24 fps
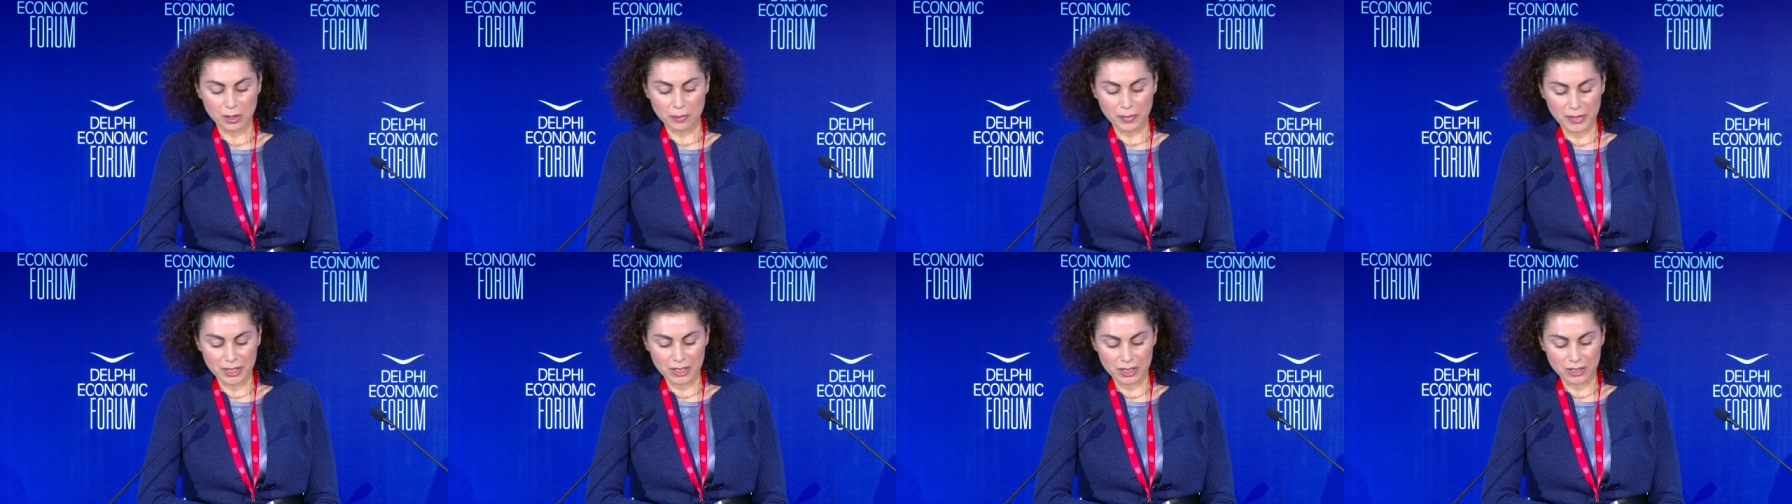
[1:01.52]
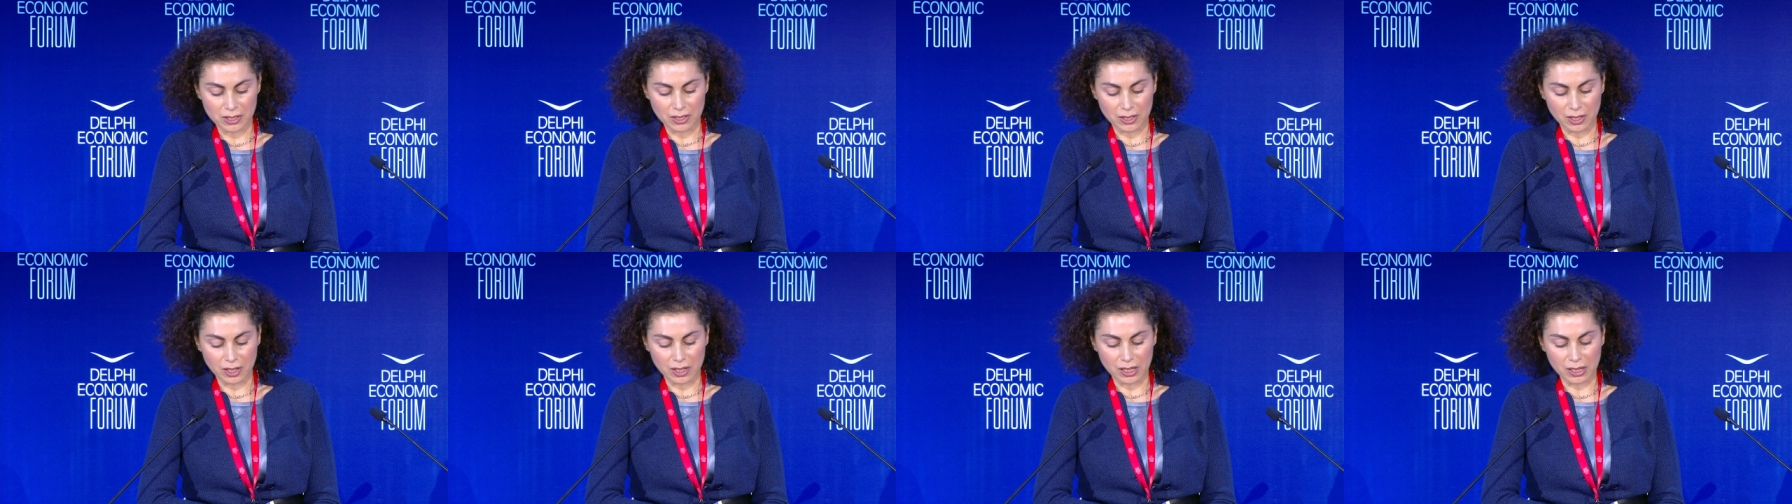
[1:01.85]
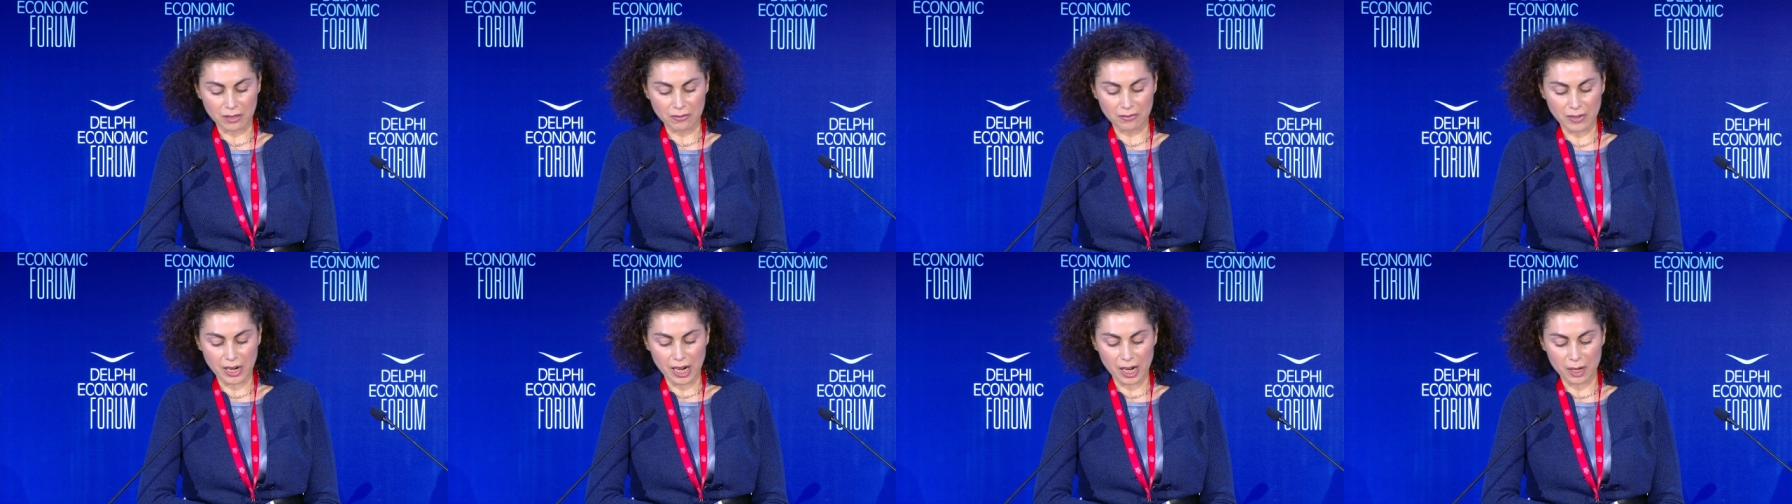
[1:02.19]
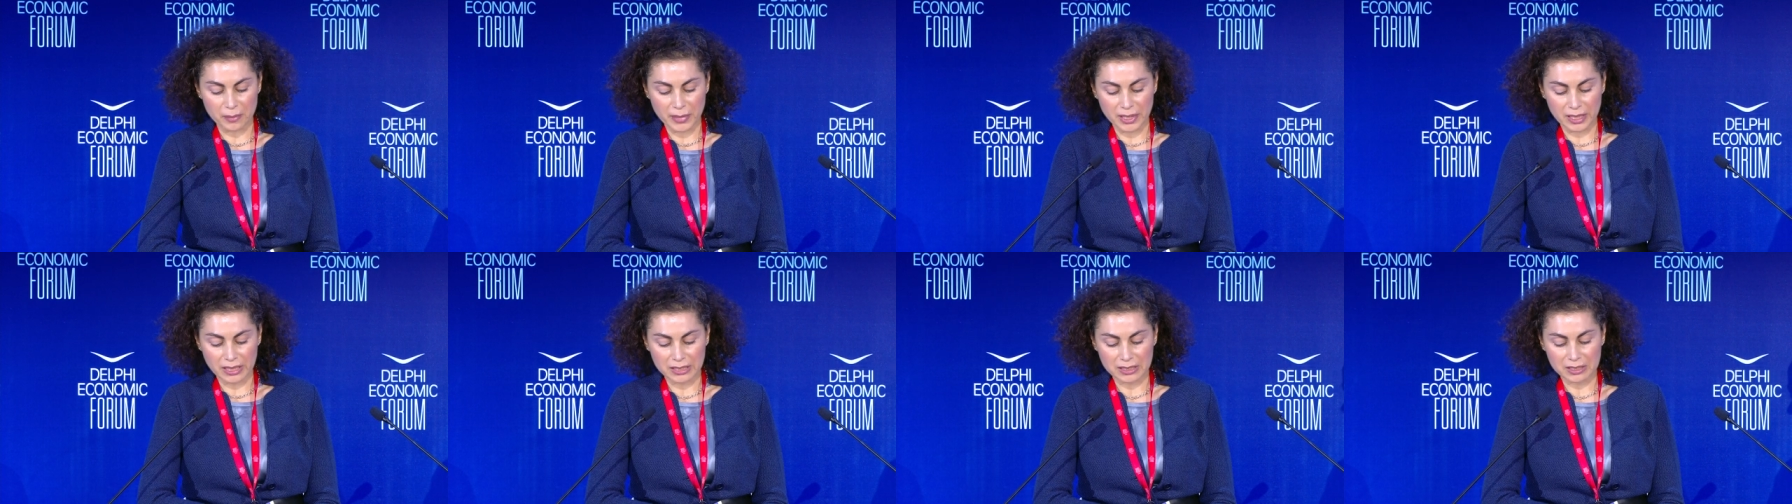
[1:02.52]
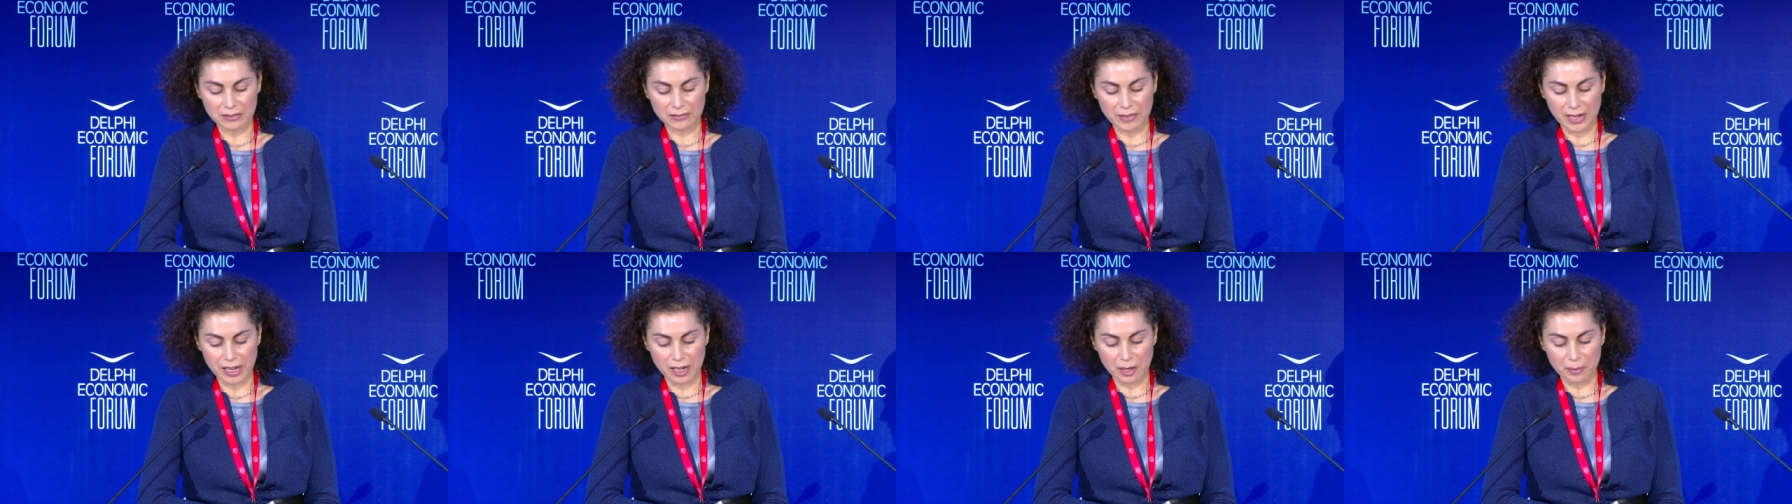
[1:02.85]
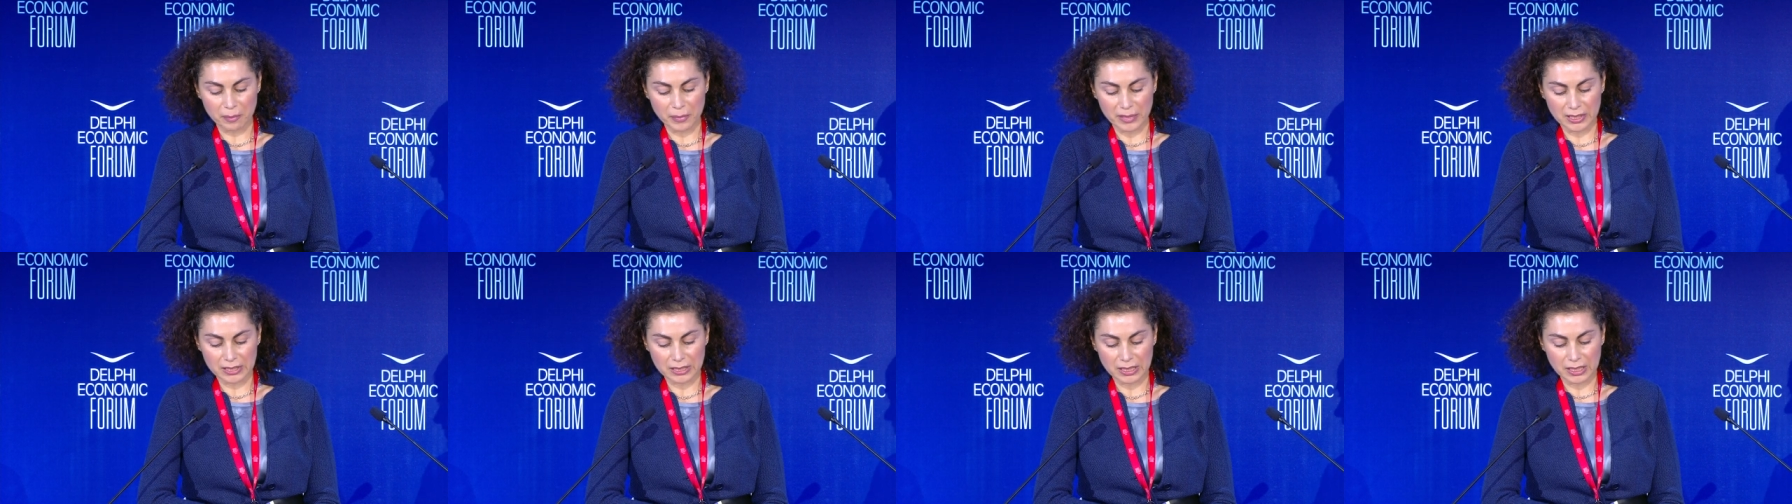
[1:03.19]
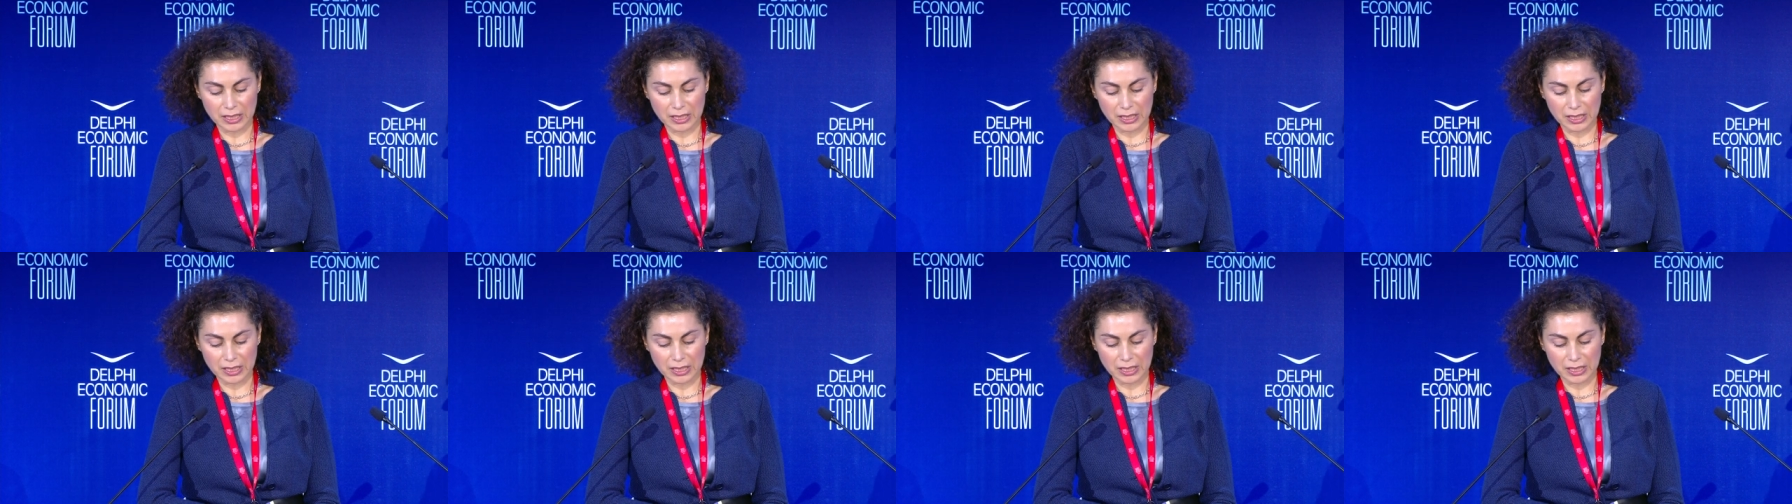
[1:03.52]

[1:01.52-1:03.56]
Commission on Environment and Development